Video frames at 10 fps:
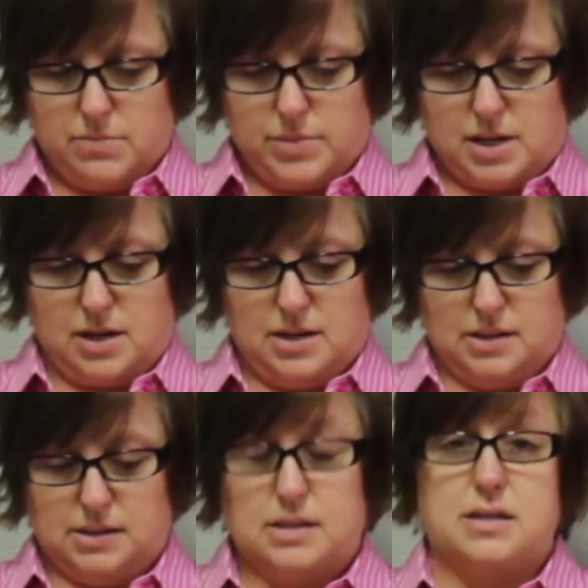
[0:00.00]

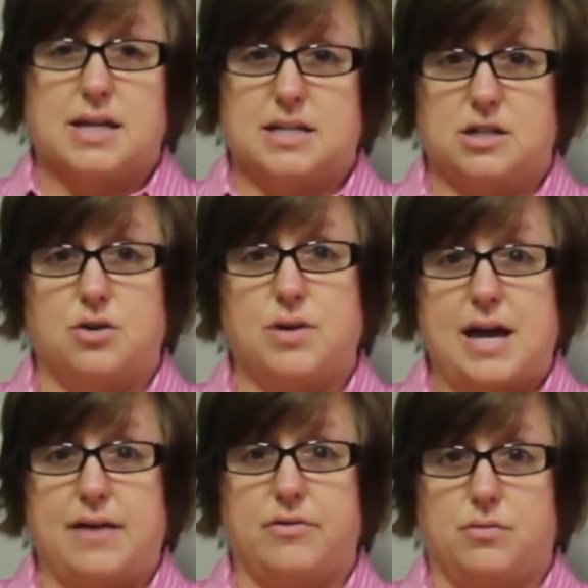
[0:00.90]
because they don't
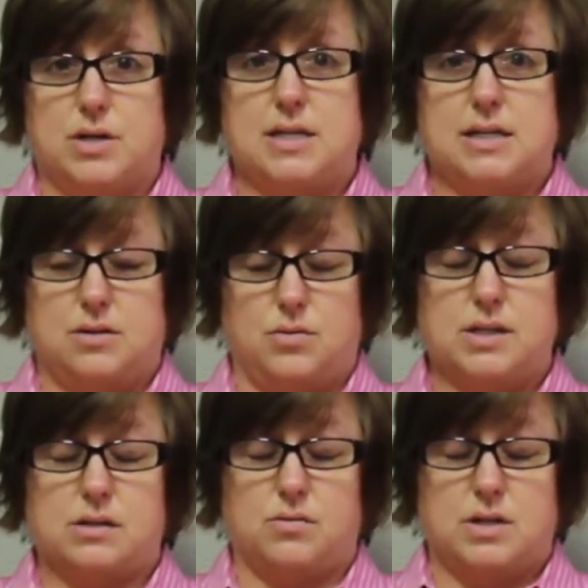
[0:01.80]
have a
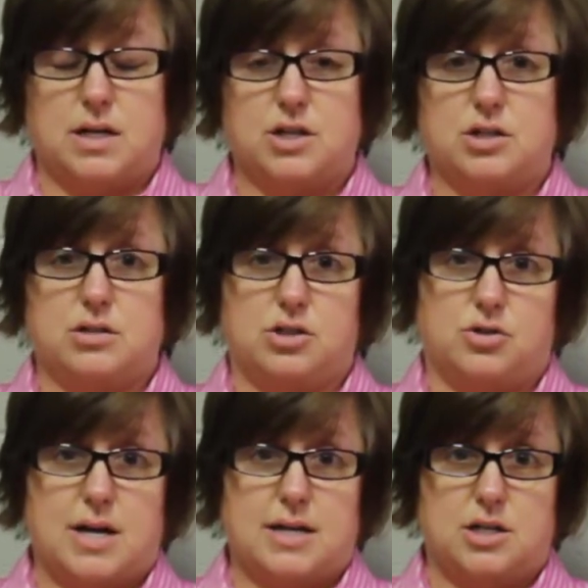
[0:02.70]
risk reduction
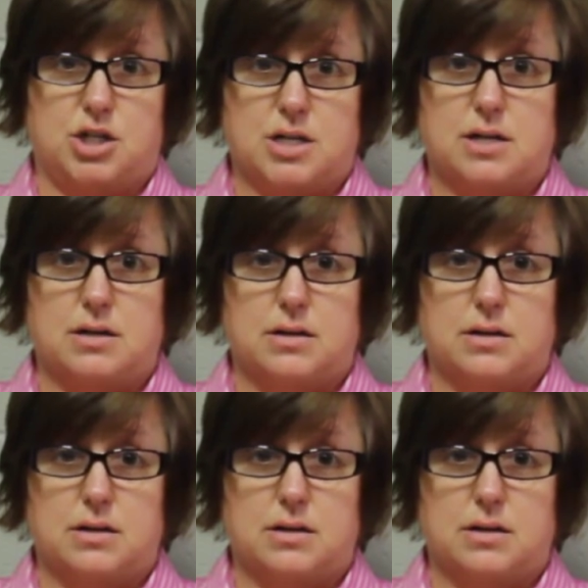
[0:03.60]
strategy.